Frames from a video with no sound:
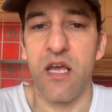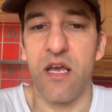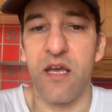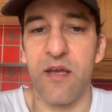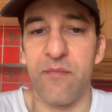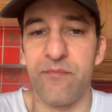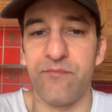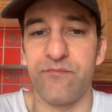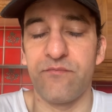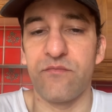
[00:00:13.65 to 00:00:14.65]

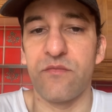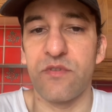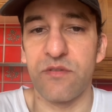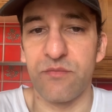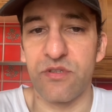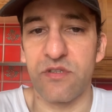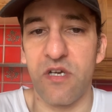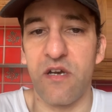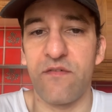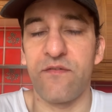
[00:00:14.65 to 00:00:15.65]
some
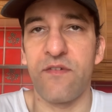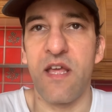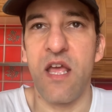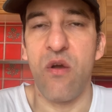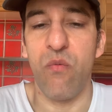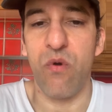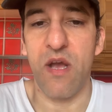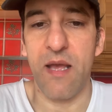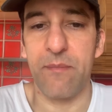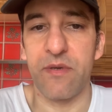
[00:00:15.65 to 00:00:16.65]
stuff, what
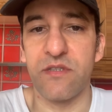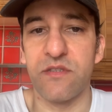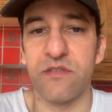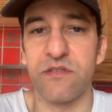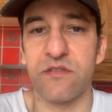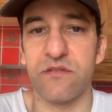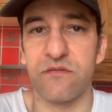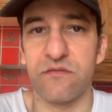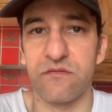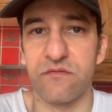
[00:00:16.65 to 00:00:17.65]
happened,
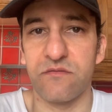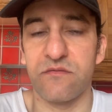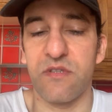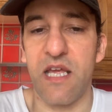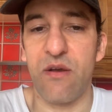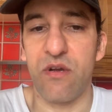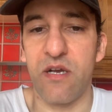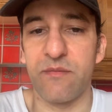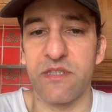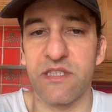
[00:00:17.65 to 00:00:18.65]

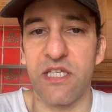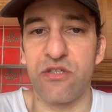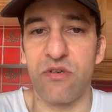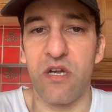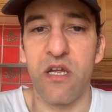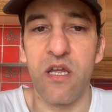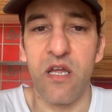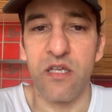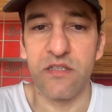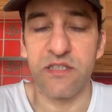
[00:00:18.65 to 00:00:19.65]
outcomes, etc.
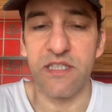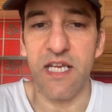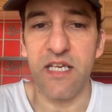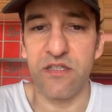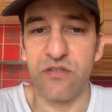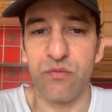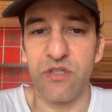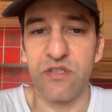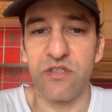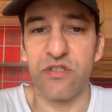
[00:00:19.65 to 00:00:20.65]
Today I just want
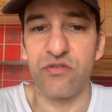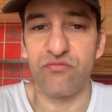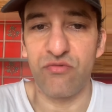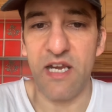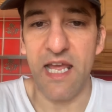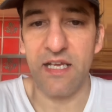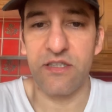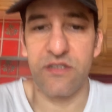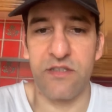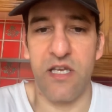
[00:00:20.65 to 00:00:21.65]
you to just
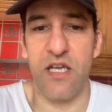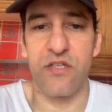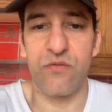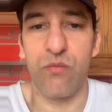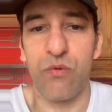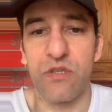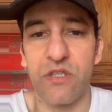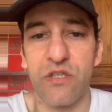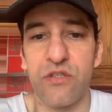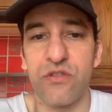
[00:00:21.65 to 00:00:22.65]
relax. I just want
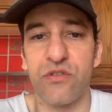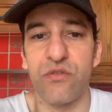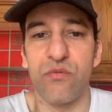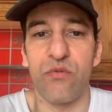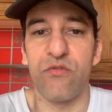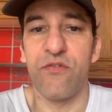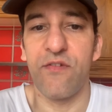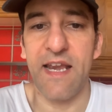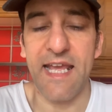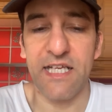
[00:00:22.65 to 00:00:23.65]
you to
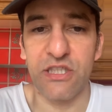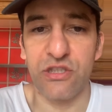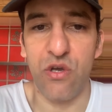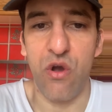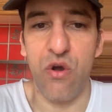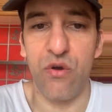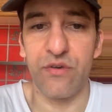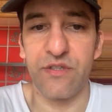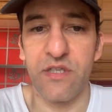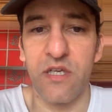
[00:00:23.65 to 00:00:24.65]
reflect
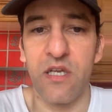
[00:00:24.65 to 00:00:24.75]
on